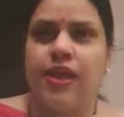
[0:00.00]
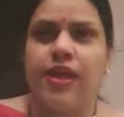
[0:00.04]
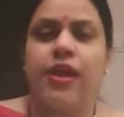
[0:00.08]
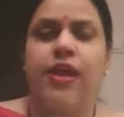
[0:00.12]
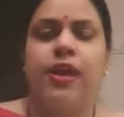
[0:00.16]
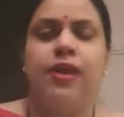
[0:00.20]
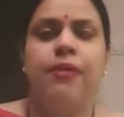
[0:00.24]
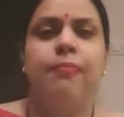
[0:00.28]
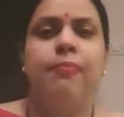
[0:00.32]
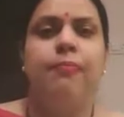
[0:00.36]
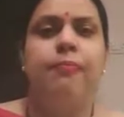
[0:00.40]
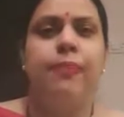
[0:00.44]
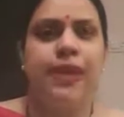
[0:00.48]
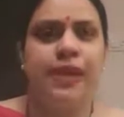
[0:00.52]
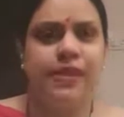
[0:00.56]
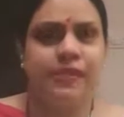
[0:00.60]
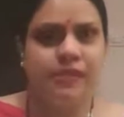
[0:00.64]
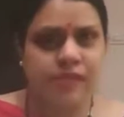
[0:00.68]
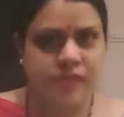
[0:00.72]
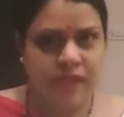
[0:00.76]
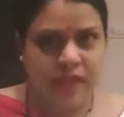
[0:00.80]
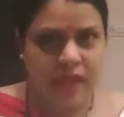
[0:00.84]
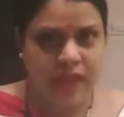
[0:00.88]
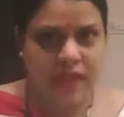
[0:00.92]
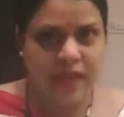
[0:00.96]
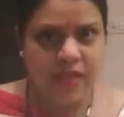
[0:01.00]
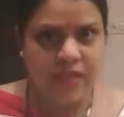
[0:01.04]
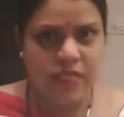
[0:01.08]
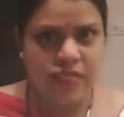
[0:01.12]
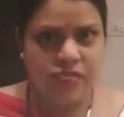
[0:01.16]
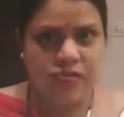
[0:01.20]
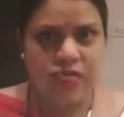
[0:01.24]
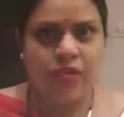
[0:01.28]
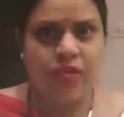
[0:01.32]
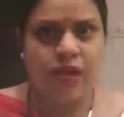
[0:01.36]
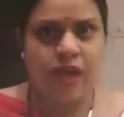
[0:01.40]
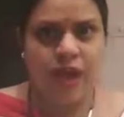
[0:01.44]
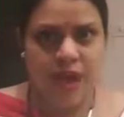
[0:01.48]
A big challenge
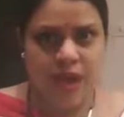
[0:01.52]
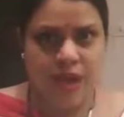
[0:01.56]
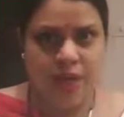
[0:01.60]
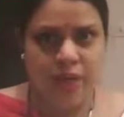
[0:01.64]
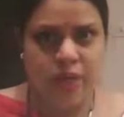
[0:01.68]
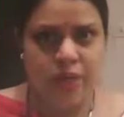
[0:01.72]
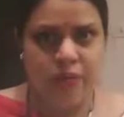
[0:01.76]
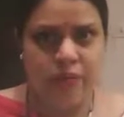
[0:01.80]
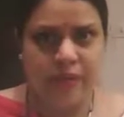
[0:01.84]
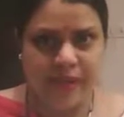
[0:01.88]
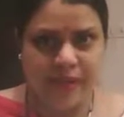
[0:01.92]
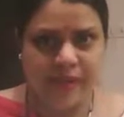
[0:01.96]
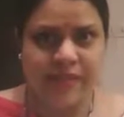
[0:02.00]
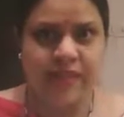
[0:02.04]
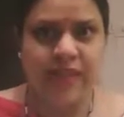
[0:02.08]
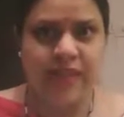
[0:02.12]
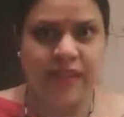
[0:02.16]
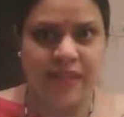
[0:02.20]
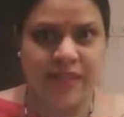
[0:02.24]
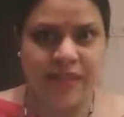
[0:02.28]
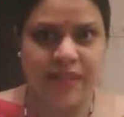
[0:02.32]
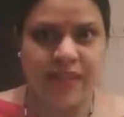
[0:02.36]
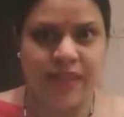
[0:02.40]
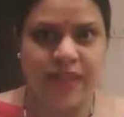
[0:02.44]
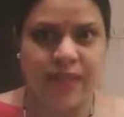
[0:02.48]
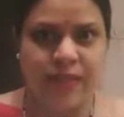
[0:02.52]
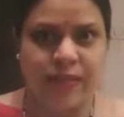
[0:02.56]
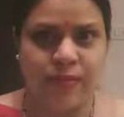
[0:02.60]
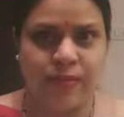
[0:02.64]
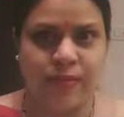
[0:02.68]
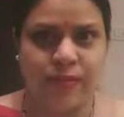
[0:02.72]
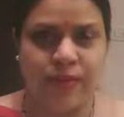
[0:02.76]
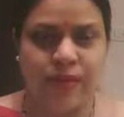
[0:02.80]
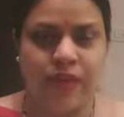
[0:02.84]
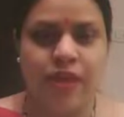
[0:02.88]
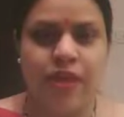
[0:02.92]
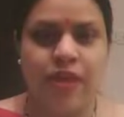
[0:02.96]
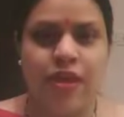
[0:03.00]
on our mental health as
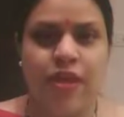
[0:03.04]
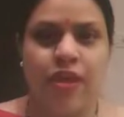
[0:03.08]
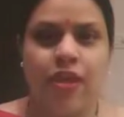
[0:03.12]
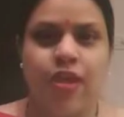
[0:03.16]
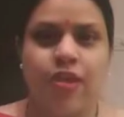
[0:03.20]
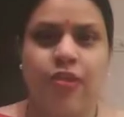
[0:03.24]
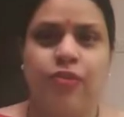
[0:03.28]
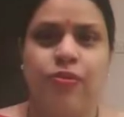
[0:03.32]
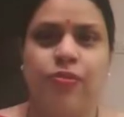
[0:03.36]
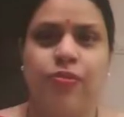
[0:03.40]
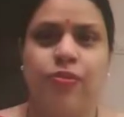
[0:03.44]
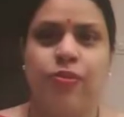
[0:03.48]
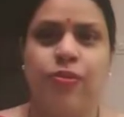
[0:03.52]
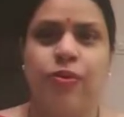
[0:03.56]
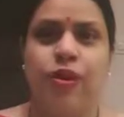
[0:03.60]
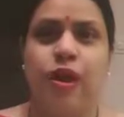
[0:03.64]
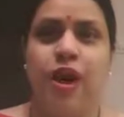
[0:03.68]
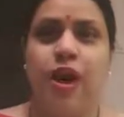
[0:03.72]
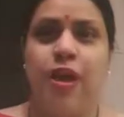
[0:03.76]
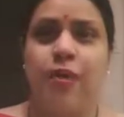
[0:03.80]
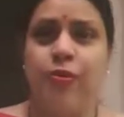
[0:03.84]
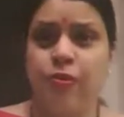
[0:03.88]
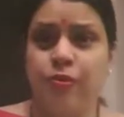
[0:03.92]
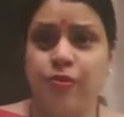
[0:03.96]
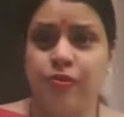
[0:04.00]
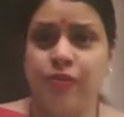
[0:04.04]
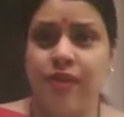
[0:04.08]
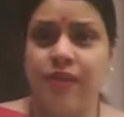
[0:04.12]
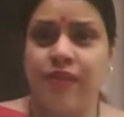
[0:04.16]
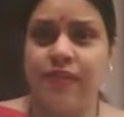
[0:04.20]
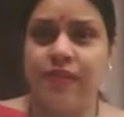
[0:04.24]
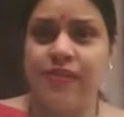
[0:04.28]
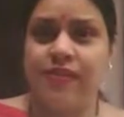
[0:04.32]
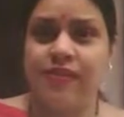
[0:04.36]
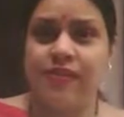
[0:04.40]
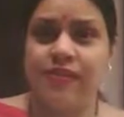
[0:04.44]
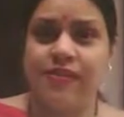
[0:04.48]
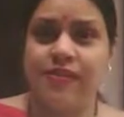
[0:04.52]
well. So I would rather
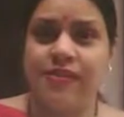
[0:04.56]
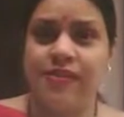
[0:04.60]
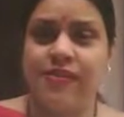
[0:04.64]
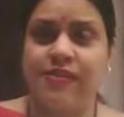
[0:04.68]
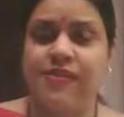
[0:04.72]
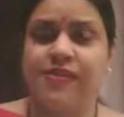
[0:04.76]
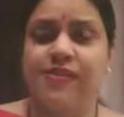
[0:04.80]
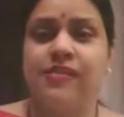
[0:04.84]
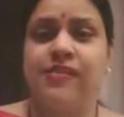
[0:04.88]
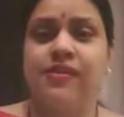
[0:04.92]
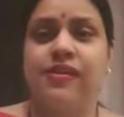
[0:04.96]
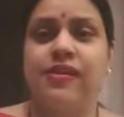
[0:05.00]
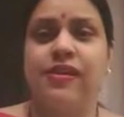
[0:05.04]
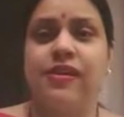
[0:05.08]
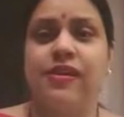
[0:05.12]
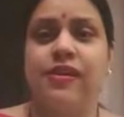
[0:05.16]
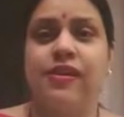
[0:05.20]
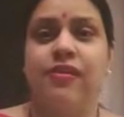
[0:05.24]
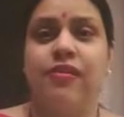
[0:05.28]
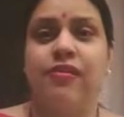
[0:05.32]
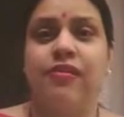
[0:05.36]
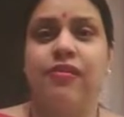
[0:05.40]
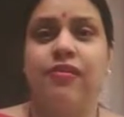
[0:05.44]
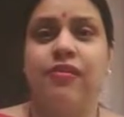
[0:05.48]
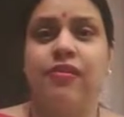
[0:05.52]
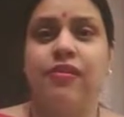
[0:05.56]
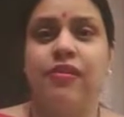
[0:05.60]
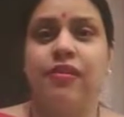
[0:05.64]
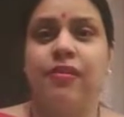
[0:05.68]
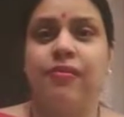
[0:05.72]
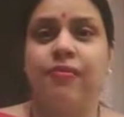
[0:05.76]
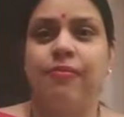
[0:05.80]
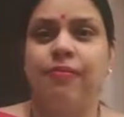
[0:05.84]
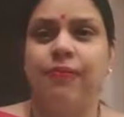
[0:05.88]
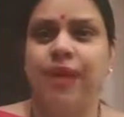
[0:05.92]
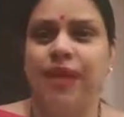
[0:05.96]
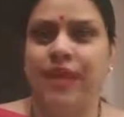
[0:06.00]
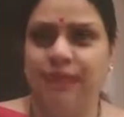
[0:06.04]
suggest
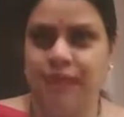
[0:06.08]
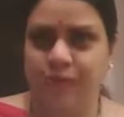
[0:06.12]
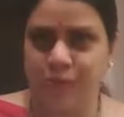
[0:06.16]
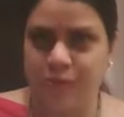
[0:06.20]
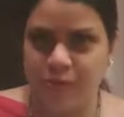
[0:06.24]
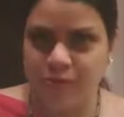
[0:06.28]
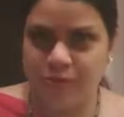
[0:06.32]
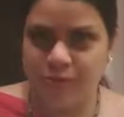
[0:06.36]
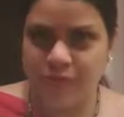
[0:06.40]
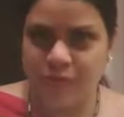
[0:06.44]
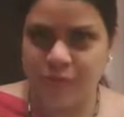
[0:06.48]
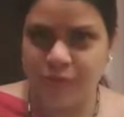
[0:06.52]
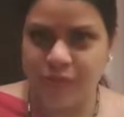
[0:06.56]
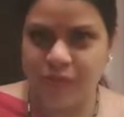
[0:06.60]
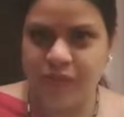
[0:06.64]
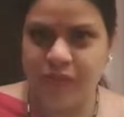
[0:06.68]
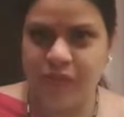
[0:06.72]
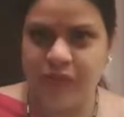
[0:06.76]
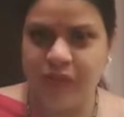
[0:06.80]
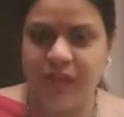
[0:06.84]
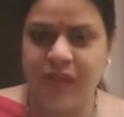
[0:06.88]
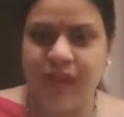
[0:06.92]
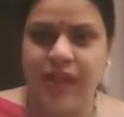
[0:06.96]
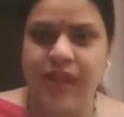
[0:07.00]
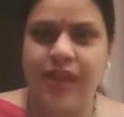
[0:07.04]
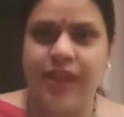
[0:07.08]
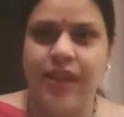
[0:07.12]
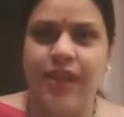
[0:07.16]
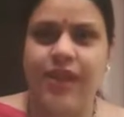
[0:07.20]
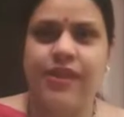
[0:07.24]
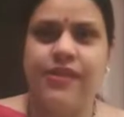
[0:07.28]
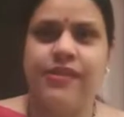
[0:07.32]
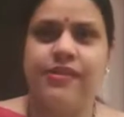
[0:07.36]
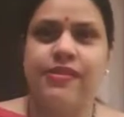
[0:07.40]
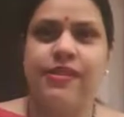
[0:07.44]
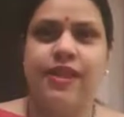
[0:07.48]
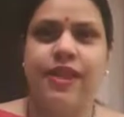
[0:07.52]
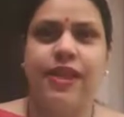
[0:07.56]
make the most out of it.
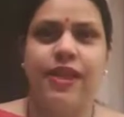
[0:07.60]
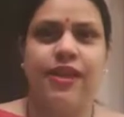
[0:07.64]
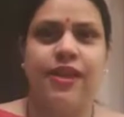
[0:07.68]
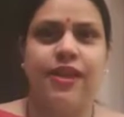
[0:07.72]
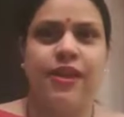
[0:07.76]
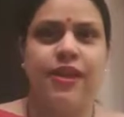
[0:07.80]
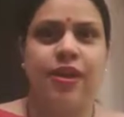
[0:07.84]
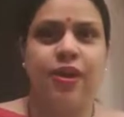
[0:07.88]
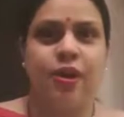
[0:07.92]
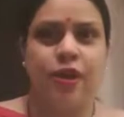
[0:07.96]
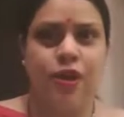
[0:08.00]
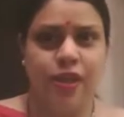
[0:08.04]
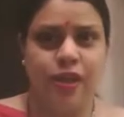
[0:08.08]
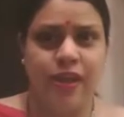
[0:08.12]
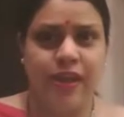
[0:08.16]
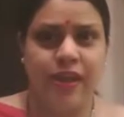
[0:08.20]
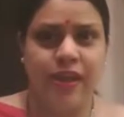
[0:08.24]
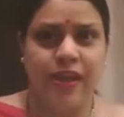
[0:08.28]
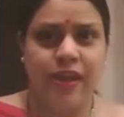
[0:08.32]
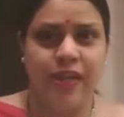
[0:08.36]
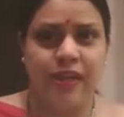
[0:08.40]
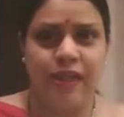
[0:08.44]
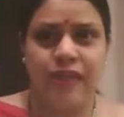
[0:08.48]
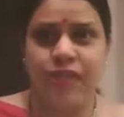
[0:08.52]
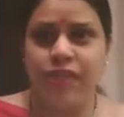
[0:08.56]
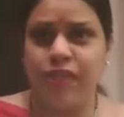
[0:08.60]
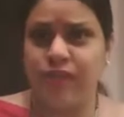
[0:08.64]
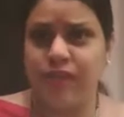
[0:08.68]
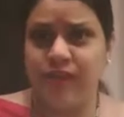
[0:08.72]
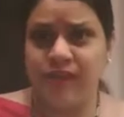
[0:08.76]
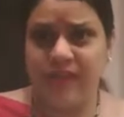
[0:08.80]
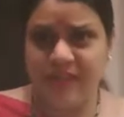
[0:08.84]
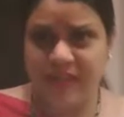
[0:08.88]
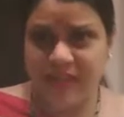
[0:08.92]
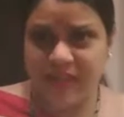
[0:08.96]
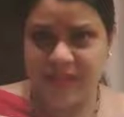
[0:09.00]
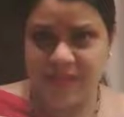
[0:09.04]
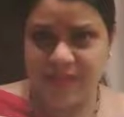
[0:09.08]
It's like a holiday which we never
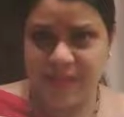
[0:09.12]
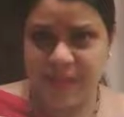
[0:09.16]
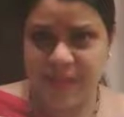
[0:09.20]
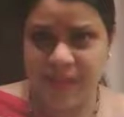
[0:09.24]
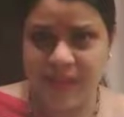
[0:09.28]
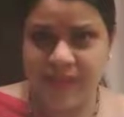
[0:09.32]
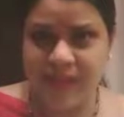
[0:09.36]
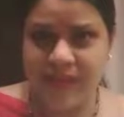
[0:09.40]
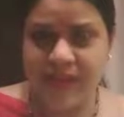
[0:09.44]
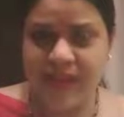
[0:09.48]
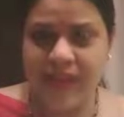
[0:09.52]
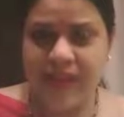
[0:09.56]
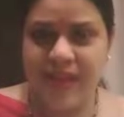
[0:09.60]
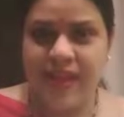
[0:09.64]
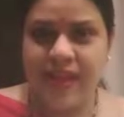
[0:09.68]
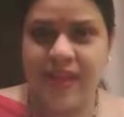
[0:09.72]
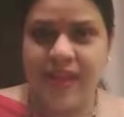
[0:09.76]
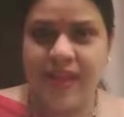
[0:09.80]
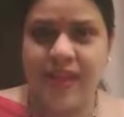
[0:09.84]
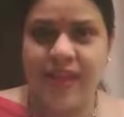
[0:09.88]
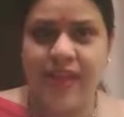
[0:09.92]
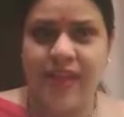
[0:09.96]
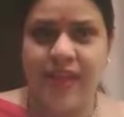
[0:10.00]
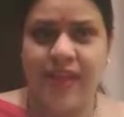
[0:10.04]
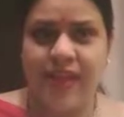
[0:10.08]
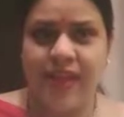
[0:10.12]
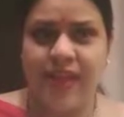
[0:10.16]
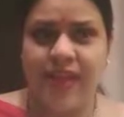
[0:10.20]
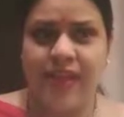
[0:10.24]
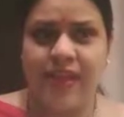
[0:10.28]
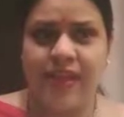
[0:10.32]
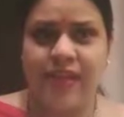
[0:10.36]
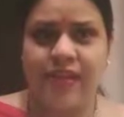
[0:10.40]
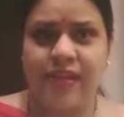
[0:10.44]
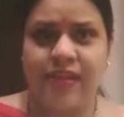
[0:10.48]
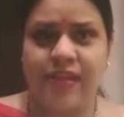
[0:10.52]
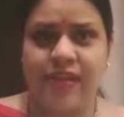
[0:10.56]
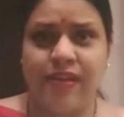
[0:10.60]
expected. Like
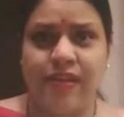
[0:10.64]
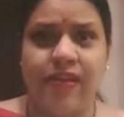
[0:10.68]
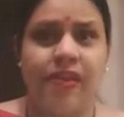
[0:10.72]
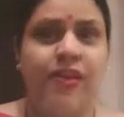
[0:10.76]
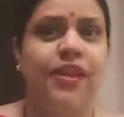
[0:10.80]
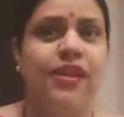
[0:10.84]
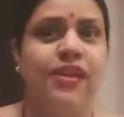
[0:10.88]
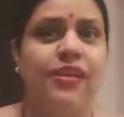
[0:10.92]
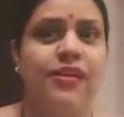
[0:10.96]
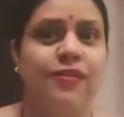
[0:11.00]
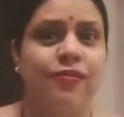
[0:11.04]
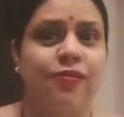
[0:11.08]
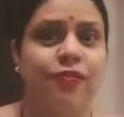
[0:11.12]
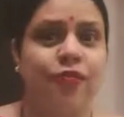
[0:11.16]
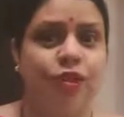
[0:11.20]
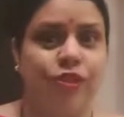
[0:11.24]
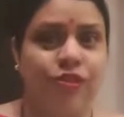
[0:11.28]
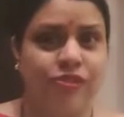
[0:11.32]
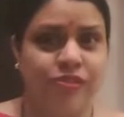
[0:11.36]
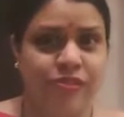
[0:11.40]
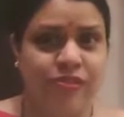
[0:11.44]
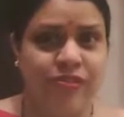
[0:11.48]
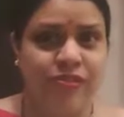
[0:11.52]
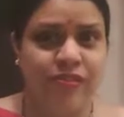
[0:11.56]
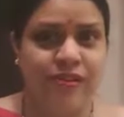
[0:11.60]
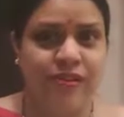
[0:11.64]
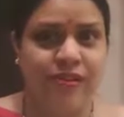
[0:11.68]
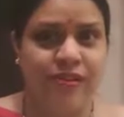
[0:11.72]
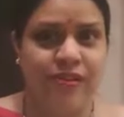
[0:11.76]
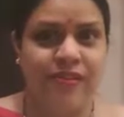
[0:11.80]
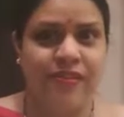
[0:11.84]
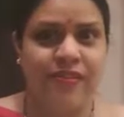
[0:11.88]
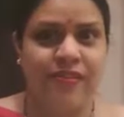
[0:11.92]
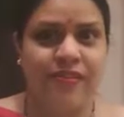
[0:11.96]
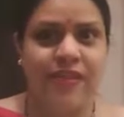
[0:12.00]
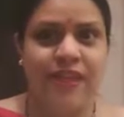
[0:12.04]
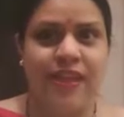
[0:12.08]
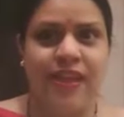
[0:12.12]
it's for children,
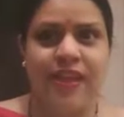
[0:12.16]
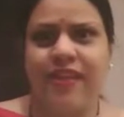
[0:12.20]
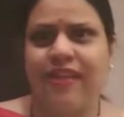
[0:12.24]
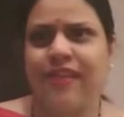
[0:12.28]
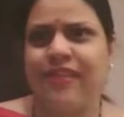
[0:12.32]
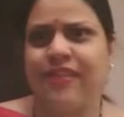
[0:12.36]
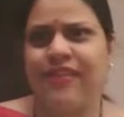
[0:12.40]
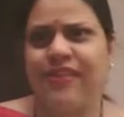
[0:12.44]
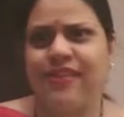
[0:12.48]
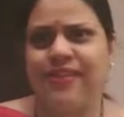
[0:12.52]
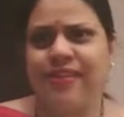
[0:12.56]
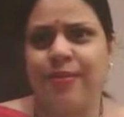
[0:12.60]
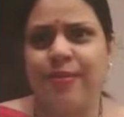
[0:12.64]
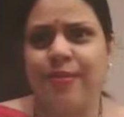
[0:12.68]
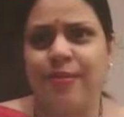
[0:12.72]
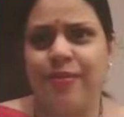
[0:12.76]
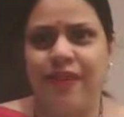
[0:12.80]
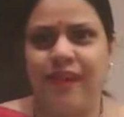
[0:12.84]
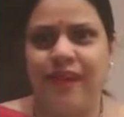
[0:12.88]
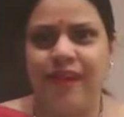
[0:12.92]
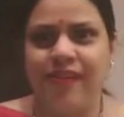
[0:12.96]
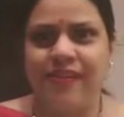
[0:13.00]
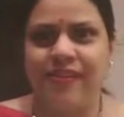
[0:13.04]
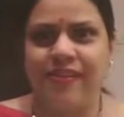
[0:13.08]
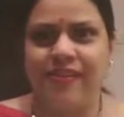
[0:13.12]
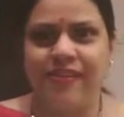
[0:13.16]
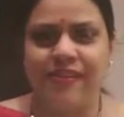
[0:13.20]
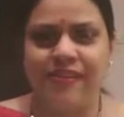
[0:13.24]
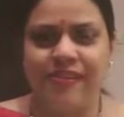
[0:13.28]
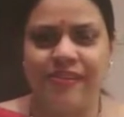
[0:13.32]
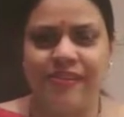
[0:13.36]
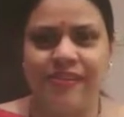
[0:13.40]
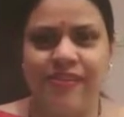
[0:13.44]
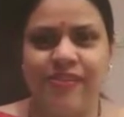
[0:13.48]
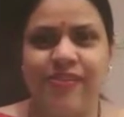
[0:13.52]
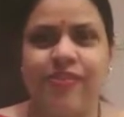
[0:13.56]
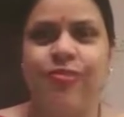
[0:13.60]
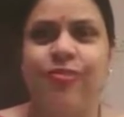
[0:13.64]
it's like the summer
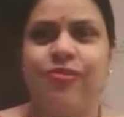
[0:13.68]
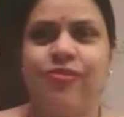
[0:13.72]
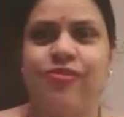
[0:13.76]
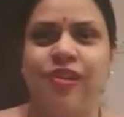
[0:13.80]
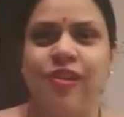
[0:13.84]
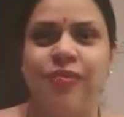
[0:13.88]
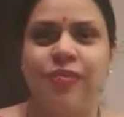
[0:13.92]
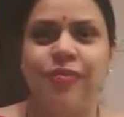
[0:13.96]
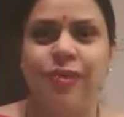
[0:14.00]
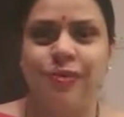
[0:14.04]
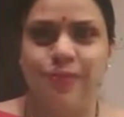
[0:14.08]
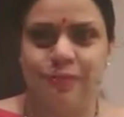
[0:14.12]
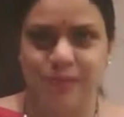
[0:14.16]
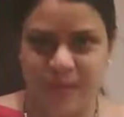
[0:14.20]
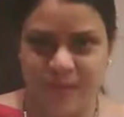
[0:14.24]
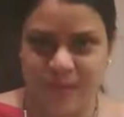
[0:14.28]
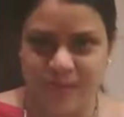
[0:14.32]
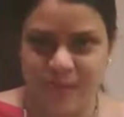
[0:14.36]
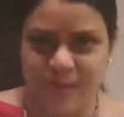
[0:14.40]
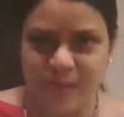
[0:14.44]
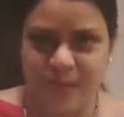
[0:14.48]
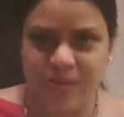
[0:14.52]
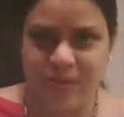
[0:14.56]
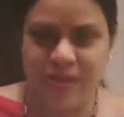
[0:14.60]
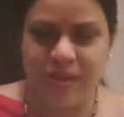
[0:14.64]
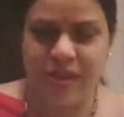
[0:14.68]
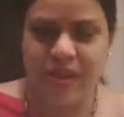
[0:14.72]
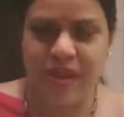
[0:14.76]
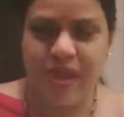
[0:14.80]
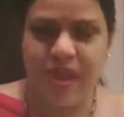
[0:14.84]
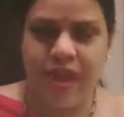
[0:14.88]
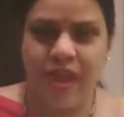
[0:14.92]
vacations which have been preponed.